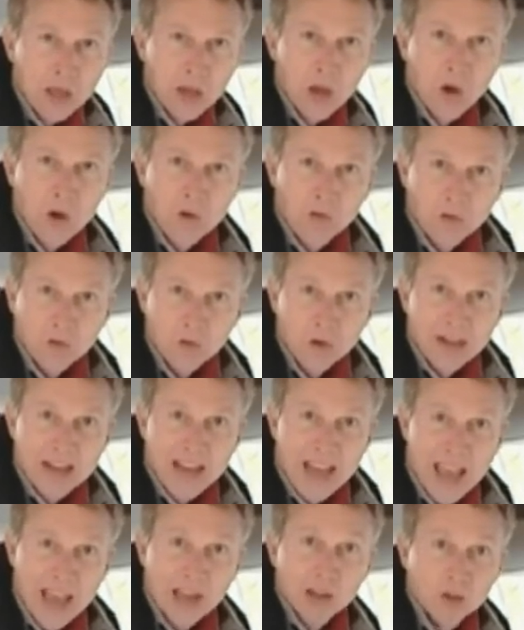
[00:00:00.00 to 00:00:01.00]
Go for an
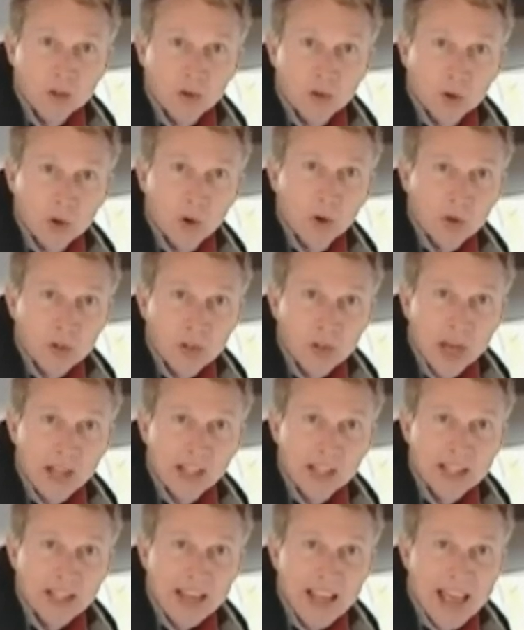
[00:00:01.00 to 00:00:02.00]
extra long
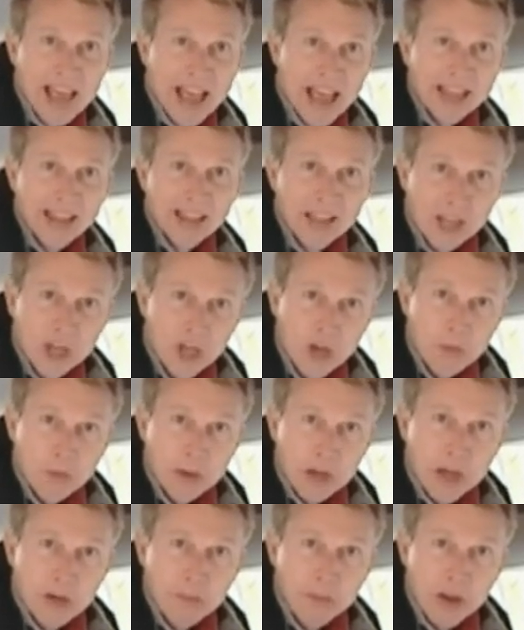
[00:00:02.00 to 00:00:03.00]
Citan and the
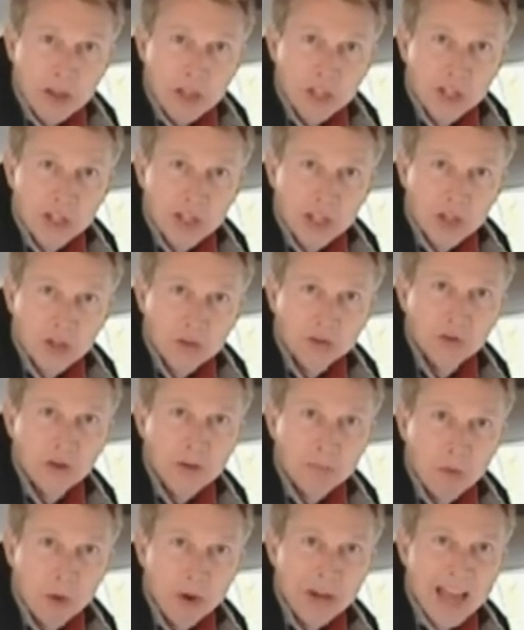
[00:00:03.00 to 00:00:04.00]
cubic capacity is
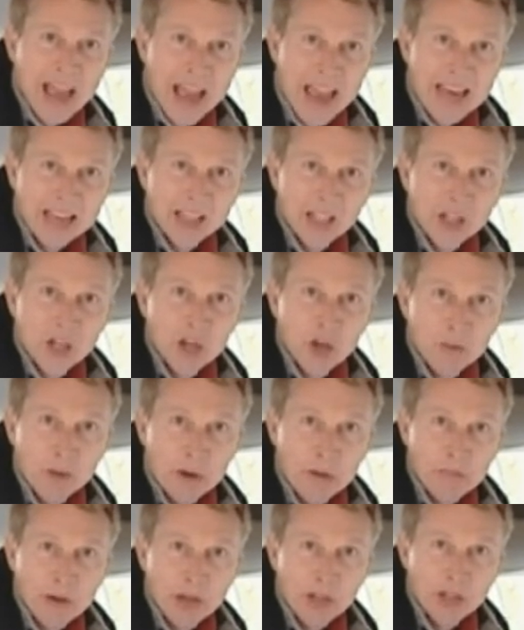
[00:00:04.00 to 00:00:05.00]
3.8
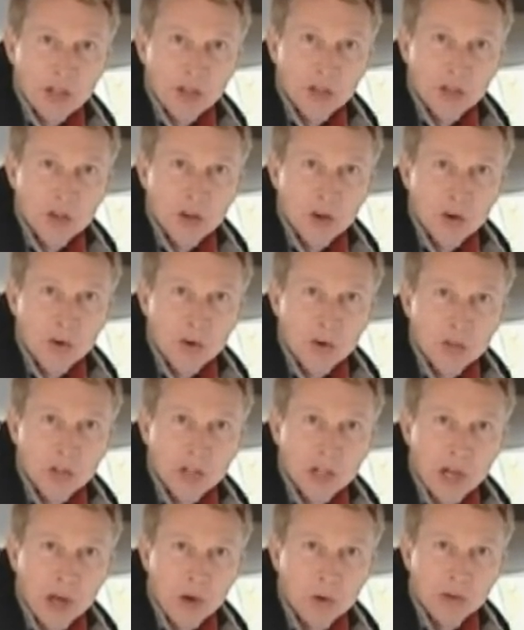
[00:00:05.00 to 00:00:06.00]
cubic metres across
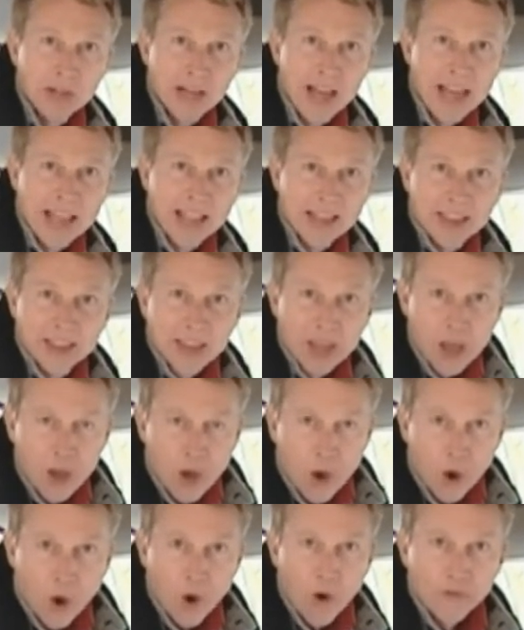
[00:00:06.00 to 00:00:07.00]
a load length
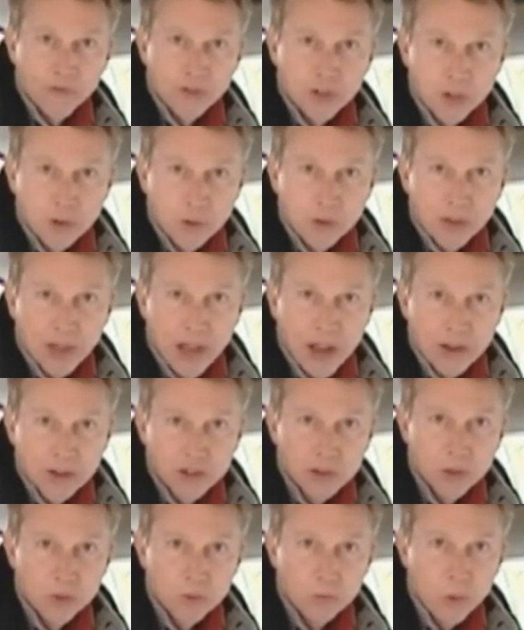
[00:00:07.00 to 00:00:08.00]
of
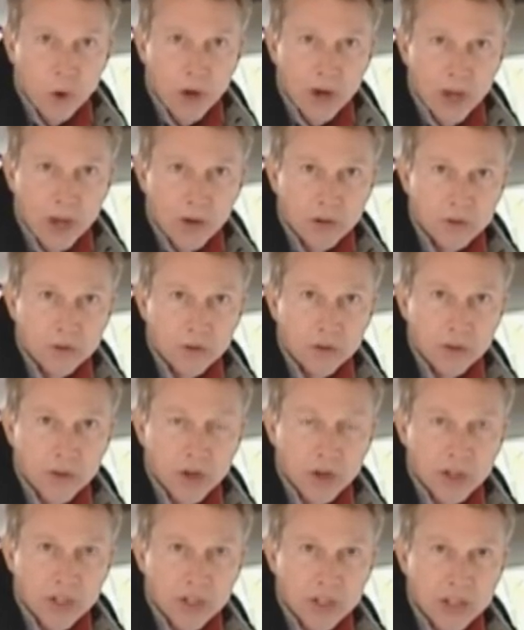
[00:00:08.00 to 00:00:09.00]

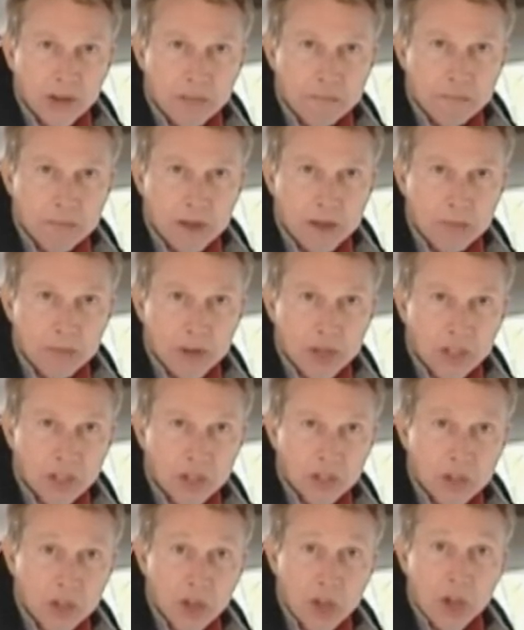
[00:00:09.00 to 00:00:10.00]
2,137
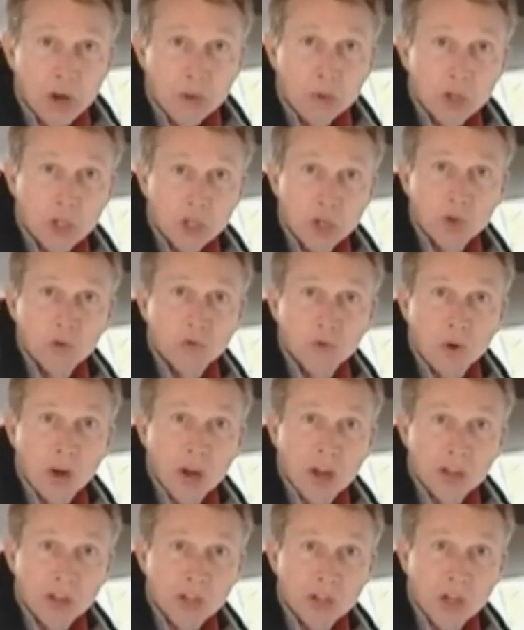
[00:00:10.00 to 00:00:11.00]
millimeters, which could
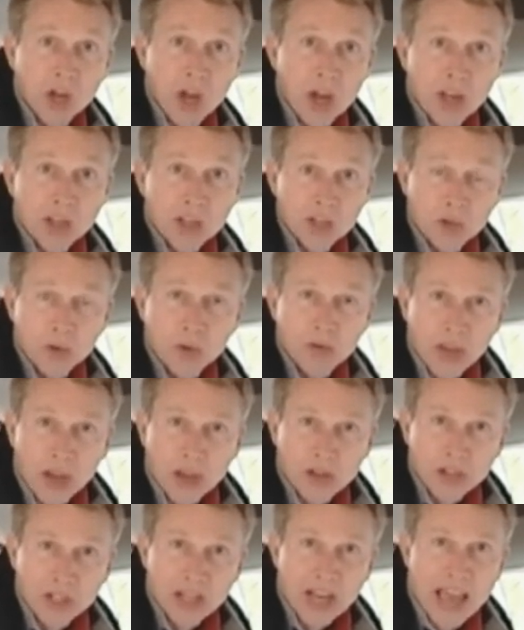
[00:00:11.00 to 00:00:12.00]
rise as high as
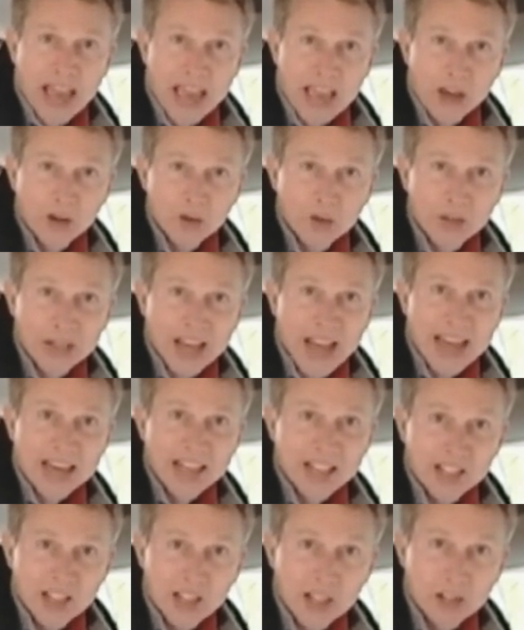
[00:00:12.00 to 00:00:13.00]

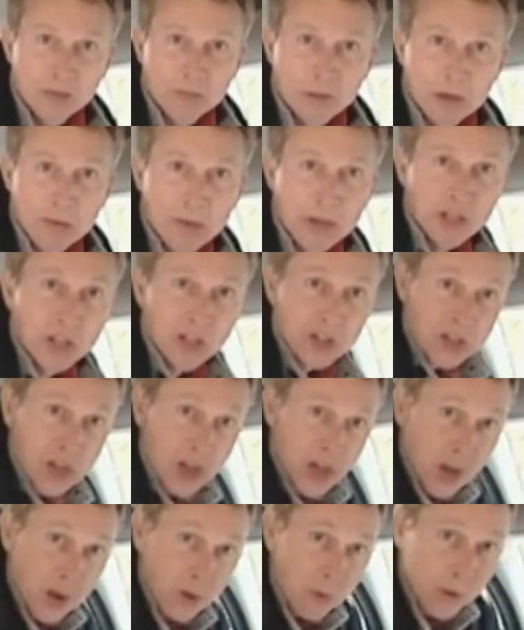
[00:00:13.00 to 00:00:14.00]
2,886 millimeters
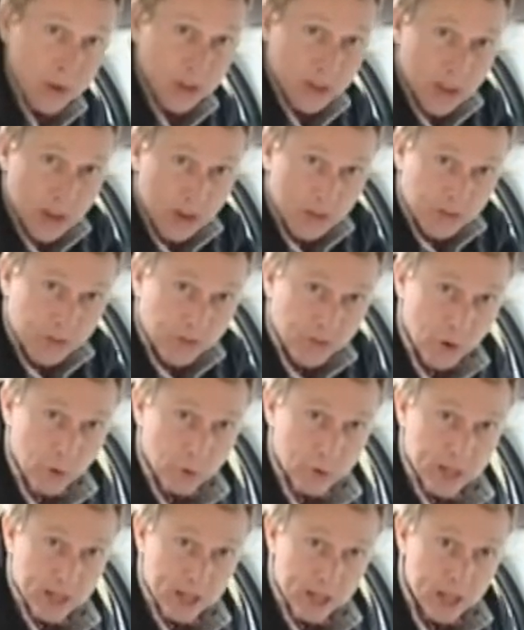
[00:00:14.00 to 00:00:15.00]
with the
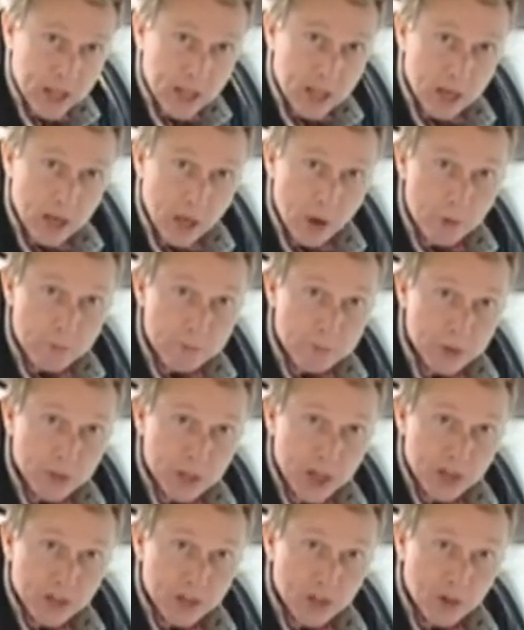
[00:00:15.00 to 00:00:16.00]
folding low
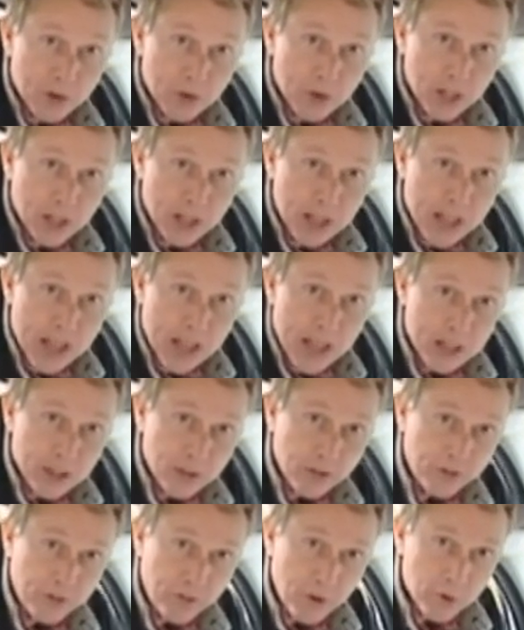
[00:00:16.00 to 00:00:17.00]
protector grille and
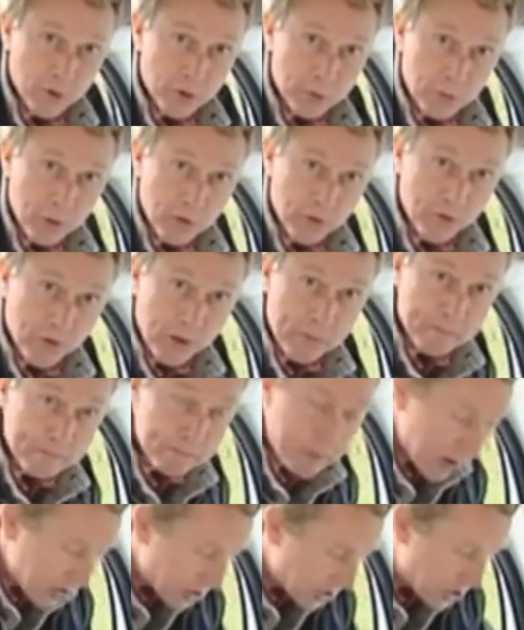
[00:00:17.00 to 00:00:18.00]
the foldable
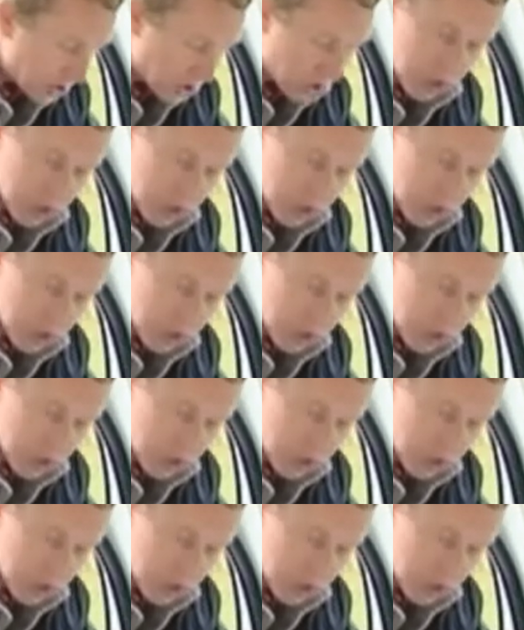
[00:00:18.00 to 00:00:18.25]
front passenger